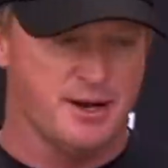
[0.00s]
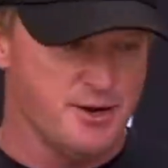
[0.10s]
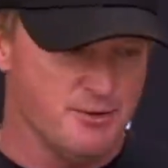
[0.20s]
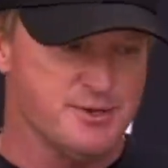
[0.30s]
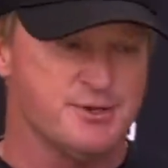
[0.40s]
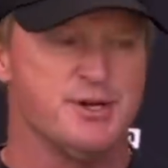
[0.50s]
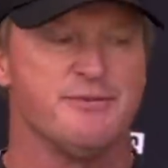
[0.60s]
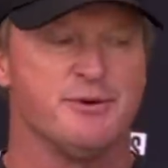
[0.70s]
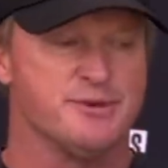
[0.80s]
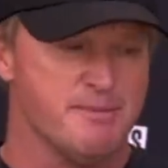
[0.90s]
year
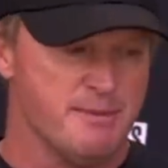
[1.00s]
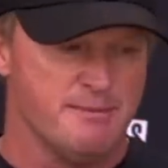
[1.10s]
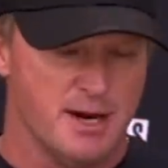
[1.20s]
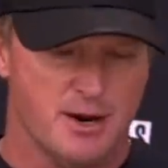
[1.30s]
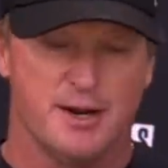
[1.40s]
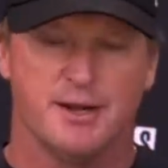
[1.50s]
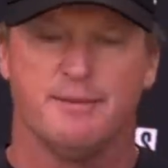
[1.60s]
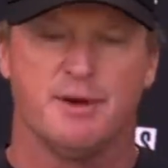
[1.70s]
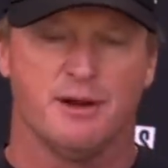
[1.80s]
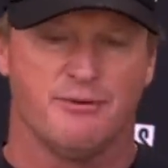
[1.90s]
receivers marrying in the
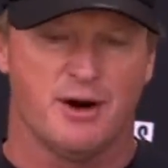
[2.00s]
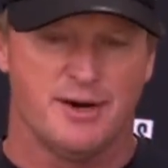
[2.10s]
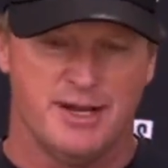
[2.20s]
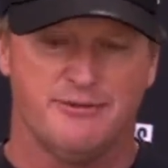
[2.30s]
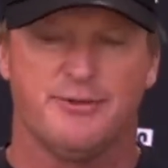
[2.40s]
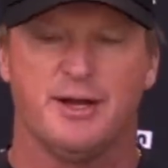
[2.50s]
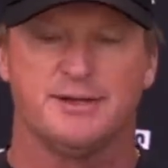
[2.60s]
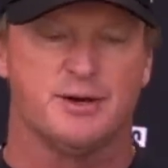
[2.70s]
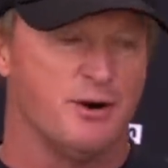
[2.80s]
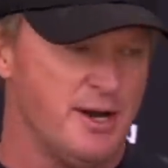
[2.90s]
middle of our defense.
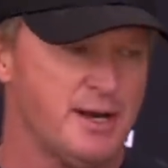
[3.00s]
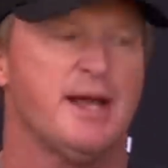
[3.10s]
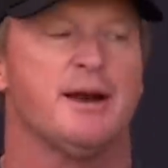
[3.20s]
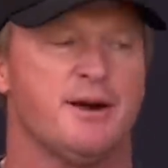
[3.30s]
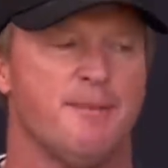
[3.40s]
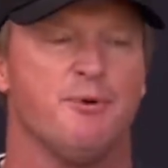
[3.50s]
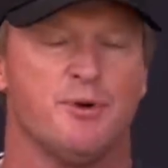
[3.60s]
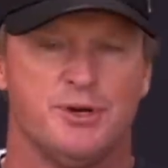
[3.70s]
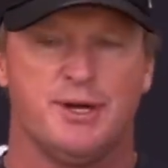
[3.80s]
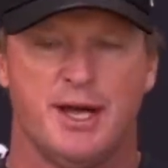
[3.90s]
Arnette had a couple
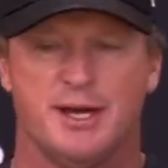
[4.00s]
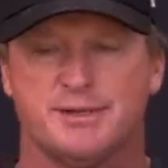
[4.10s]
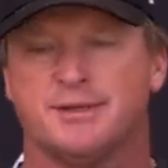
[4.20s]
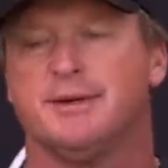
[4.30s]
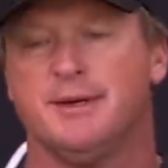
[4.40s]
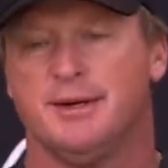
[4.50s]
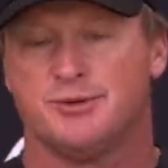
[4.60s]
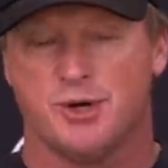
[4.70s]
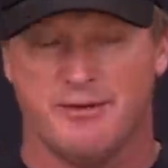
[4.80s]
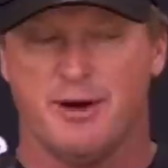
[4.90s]
good days.
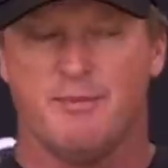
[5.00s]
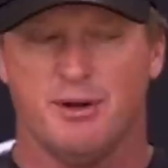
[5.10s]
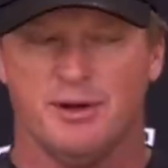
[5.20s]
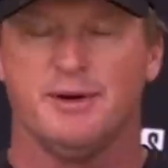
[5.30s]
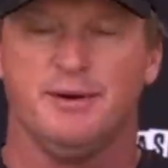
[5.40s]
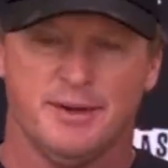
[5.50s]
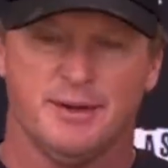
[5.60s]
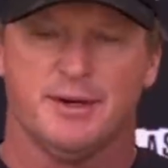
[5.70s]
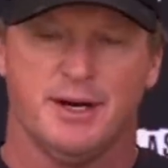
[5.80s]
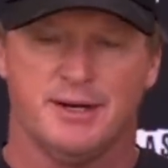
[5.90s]
Trayvon Mullen
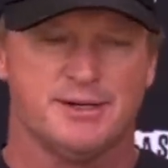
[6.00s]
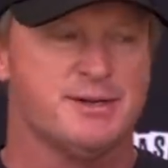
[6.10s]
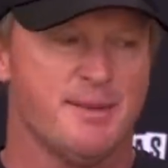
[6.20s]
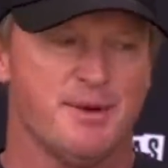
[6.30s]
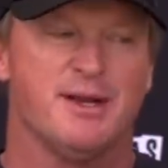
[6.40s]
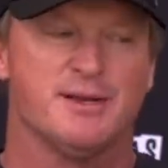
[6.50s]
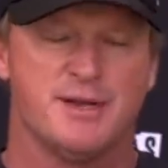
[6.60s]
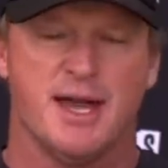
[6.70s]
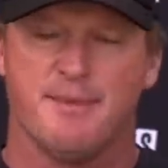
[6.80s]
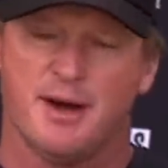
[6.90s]
uh, is stepping his
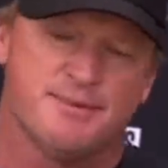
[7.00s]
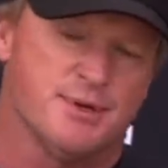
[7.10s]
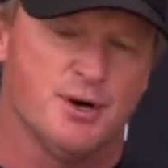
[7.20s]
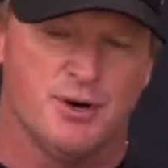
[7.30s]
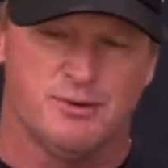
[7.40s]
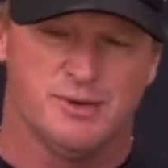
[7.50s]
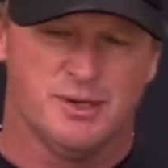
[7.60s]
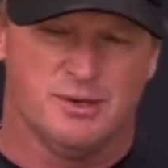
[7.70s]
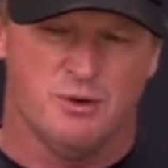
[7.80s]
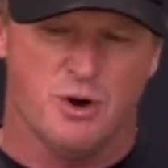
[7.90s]
game up. So
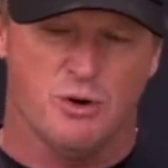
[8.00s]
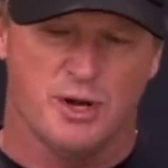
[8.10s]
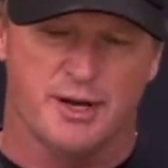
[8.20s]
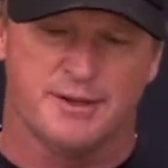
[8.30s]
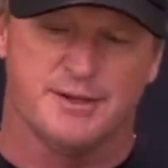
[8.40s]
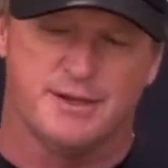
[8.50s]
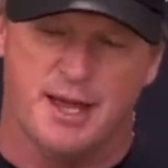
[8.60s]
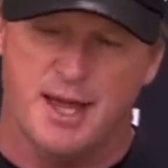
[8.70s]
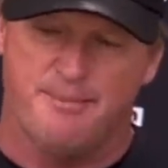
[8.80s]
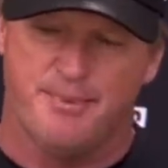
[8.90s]
we'll go look at this
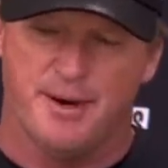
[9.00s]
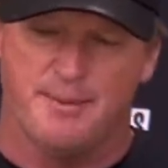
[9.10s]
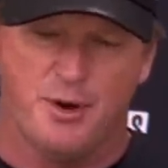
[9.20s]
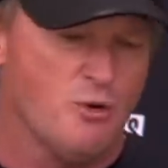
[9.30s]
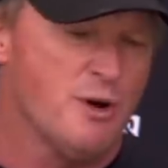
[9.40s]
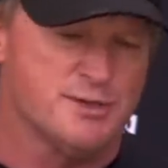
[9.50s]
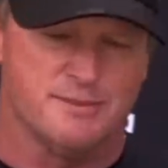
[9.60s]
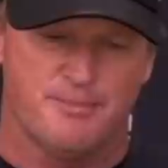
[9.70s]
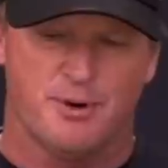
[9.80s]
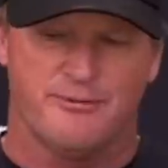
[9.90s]
tape, and I know it wasn't
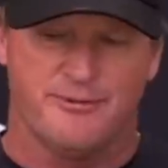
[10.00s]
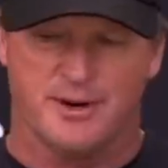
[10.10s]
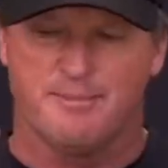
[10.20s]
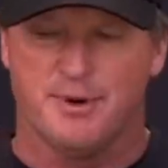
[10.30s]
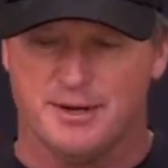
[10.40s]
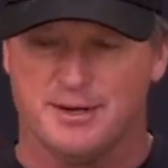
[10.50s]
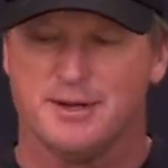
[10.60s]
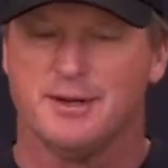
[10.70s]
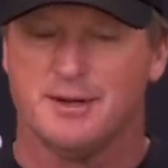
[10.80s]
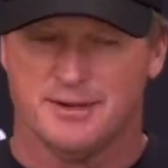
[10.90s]
perfect, but
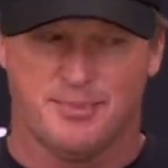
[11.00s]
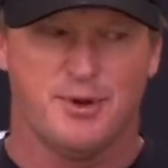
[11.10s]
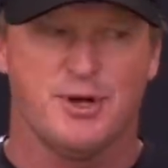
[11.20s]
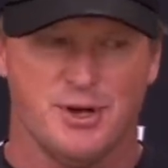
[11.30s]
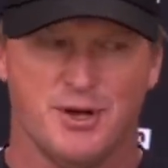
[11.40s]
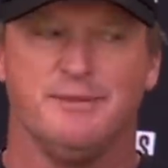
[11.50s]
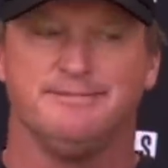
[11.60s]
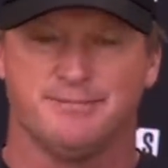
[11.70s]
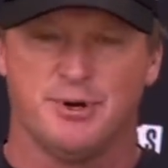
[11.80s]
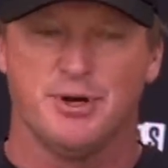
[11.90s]
pretty good.
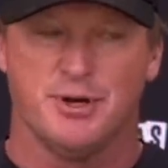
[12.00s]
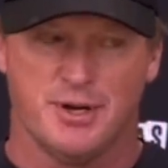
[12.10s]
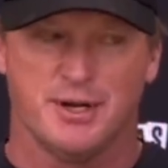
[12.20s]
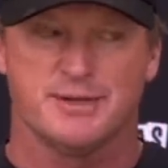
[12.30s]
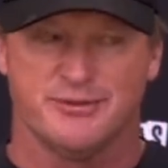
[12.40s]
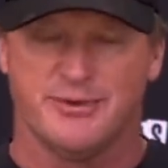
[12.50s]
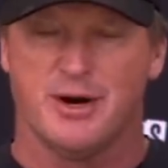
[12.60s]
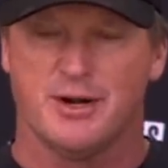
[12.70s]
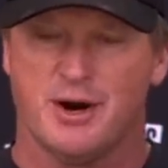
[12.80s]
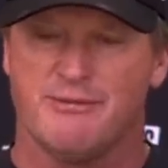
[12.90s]
Pretty good against a very
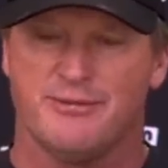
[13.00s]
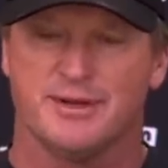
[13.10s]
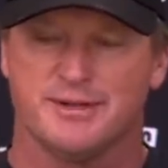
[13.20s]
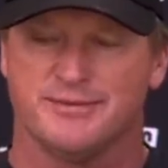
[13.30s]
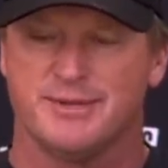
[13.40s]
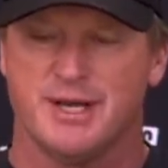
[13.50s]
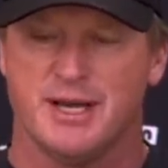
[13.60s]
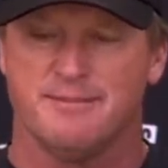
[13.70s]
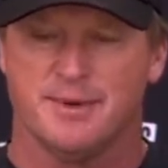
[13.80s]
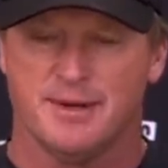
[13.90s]
good offensive team.
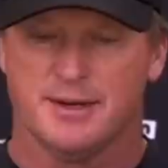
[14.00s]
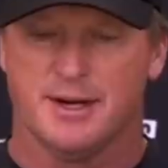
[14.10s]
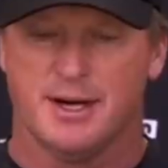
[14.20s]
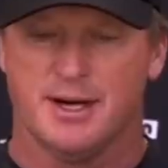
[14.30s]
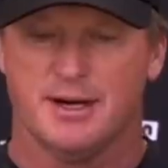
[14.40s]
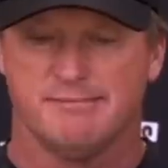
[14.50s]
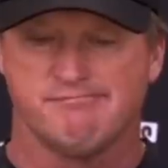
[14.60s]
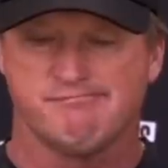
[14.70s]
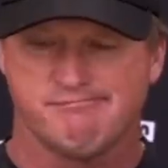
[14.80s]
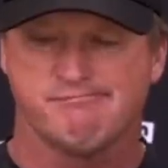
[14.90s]
Um,
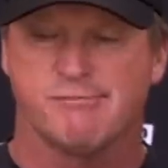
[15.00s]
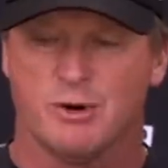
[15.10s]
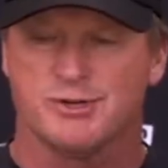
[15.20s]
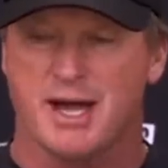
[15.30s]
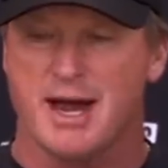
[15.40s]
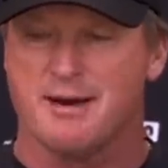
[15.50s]
we're excited